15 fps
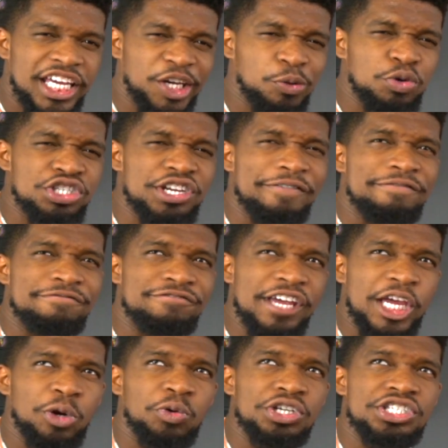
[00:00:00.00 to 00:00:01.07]
it was a
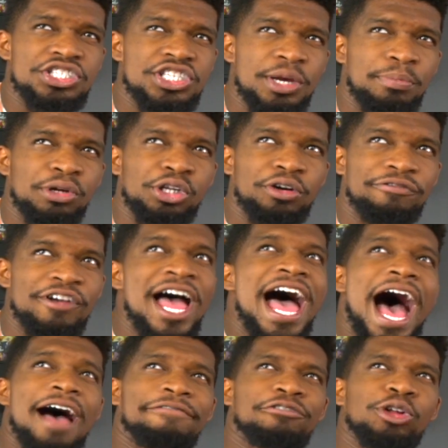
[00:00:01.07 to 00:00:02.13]
very similar.
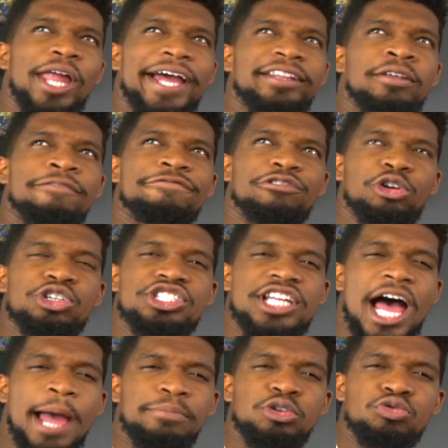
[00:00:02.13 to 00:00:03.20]
I feel like the first
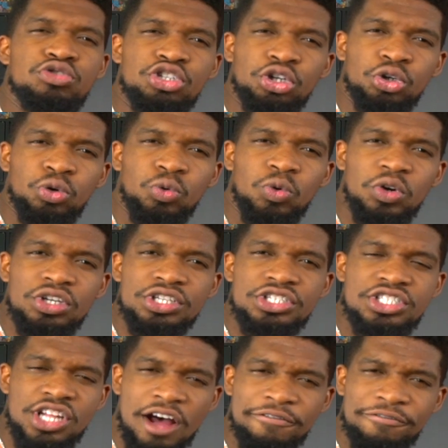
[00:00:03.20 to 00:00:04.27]
time you do
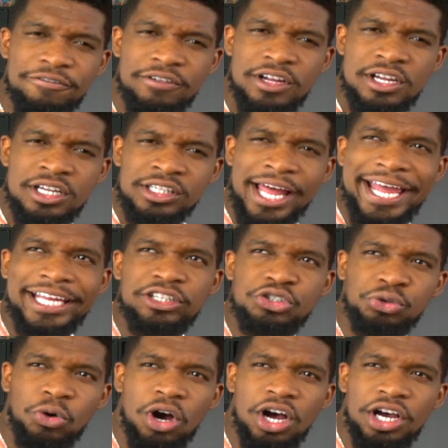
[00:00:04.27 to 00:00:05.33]
stuff like
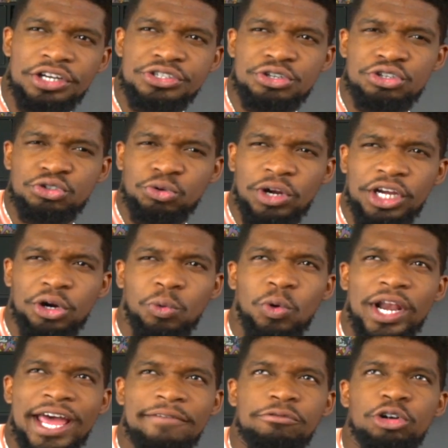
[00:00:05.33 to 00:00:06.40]
drugs or drink or
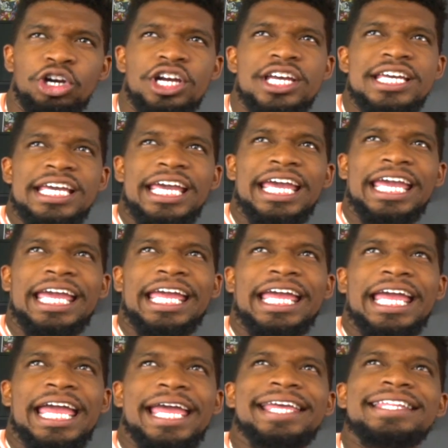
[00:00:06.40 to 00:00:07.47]
whatever,
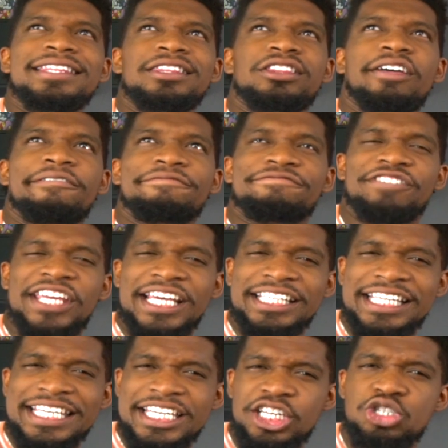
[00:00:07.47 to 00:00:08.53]
the
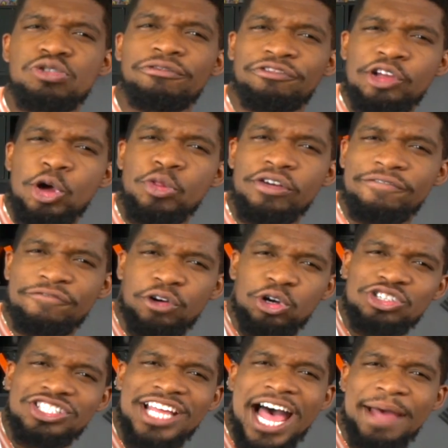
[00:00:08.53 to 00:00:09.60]
feeling that you feel the
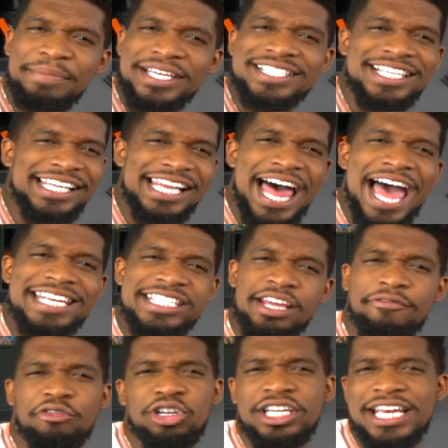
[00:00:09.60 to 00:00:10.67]
first time is a lot
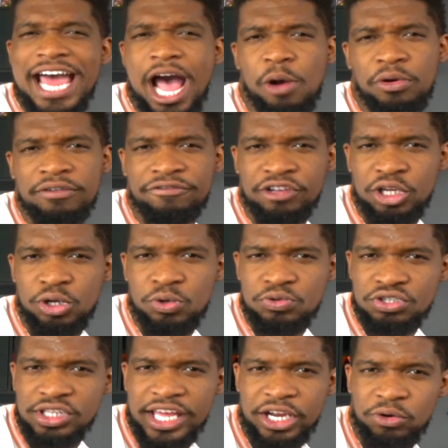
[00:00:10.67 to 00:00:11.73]
different than how it
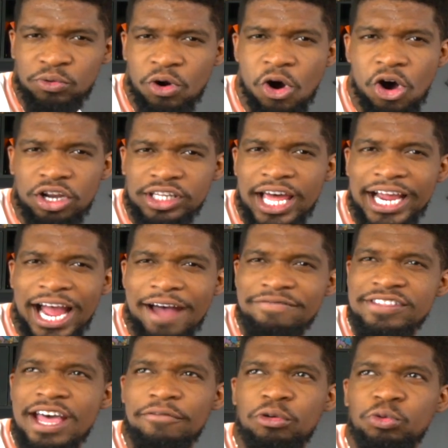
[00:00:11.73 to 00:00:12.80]
feels later on. Like, I've
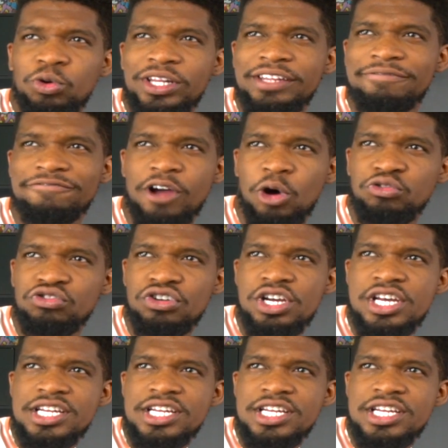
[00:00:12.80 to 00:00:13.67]
never really felt